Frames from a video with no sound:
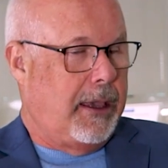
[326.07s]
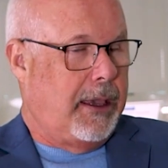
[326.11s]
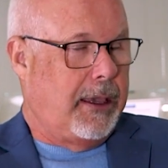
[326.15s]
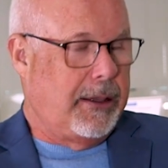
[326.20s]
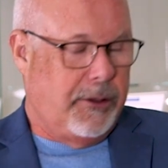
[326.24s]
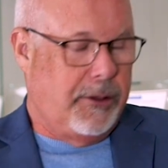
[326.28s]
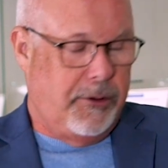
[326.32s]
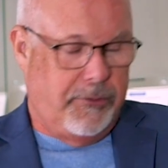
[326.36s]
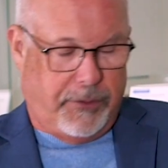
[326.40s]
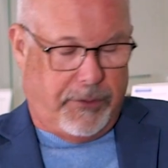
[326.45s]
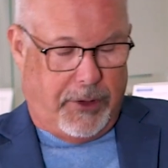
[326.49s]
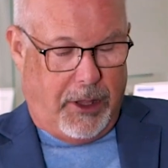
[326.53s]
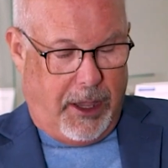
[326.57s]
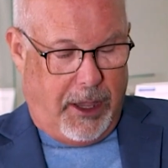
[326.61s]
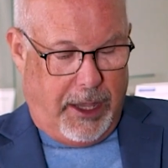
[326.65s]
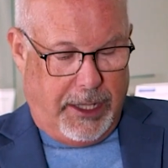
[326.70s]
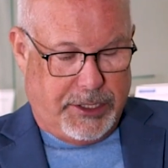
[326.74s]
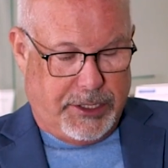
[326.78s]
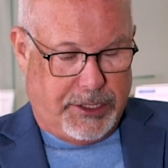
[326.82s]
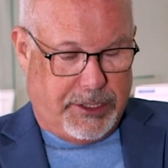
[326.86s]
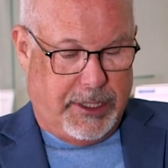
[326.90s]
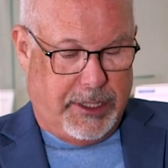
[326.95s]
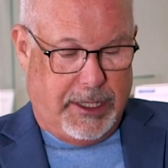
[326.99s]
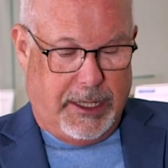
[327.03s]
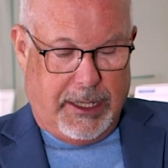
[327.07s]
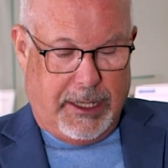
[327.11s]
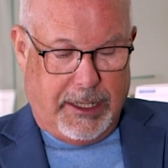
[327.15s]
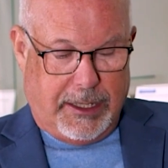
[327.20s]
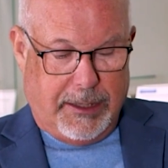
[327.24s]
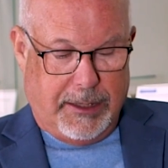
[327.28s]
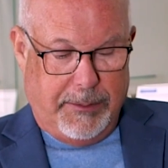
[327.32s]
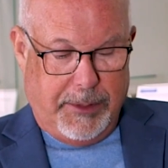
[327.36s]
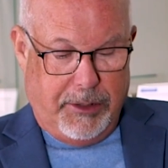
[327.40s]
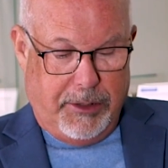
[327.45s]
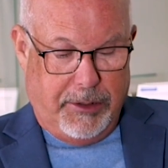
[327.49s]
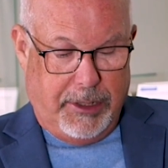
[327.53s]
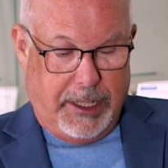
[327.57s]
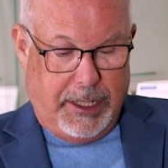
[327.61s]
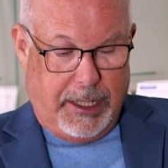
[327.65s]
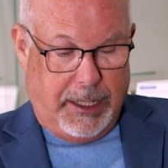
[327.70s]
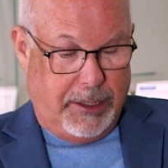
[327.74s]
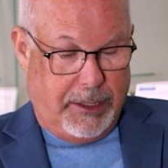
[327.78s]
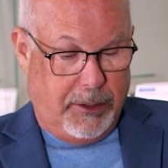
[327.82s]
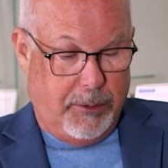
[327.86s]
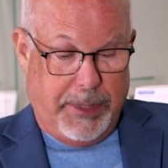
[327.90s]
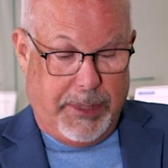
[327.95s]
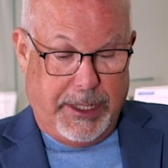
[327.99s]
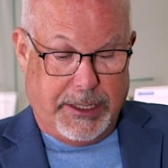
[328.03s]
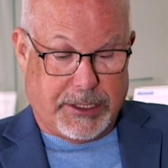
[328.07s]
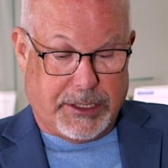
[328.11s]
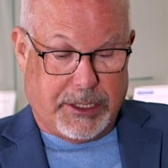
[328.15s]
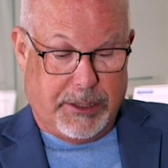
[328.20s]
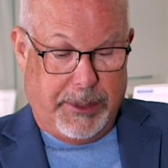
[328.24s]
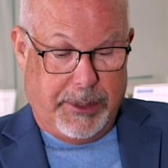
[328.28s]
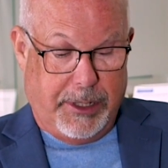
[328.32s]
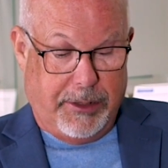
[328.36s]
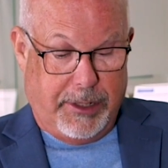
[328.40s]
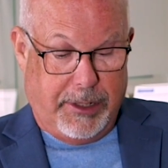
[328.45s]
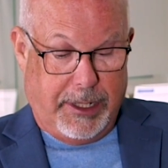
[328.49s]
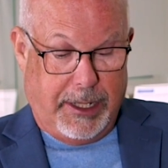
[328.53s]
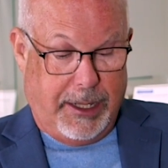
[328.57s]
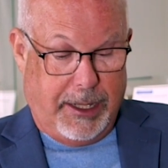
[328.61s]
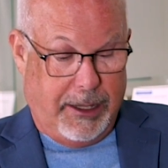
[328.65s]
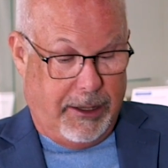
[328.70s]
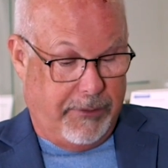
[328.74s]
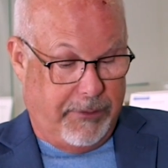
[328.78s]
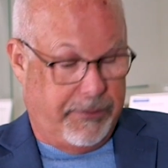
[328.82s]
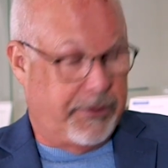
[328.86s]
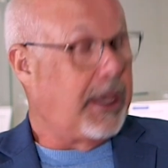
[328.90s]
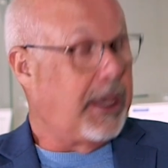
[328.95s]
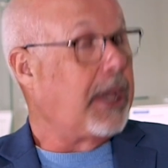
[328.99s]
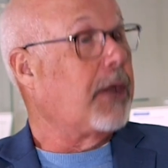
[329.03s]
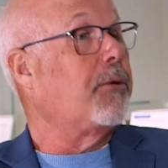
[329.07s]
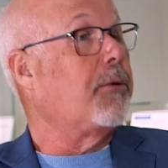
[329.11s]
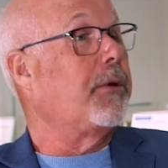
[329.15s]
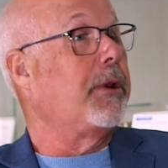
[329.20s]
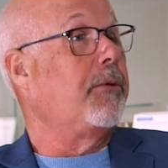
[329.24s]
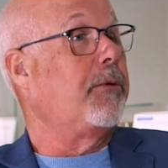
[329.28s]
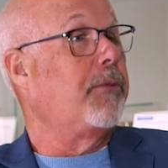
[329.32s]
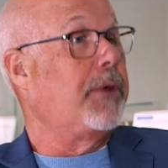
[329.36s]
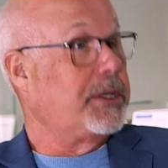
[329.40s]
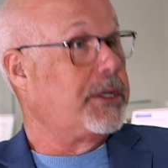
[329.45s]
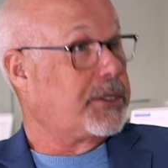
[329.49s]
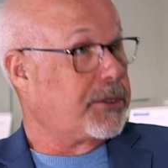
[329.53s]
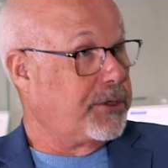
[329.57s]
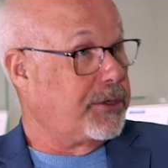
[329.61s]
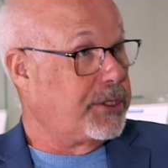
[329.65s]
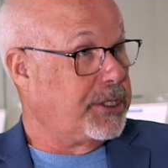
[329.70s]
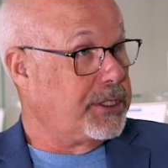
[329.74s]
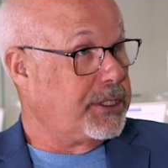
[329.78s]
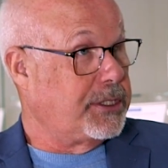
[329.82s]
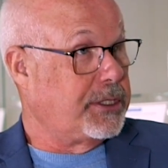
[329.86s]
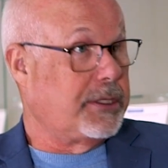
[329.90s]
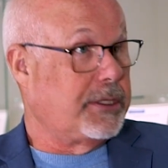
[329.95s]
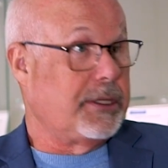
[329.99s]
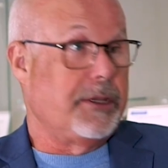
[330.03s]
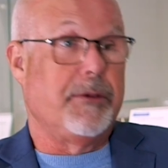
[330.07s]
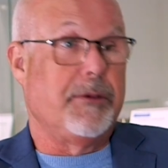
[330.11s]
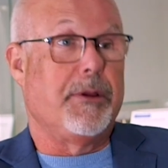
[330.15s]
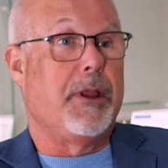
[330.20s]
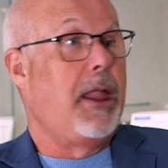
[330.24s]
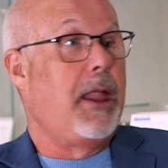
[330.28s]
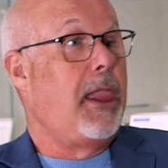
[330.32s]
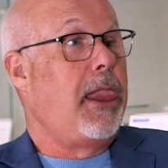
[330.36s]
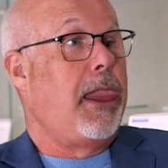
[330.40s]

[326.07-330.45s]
you've launched the UB's Community Health Equity Research Institute.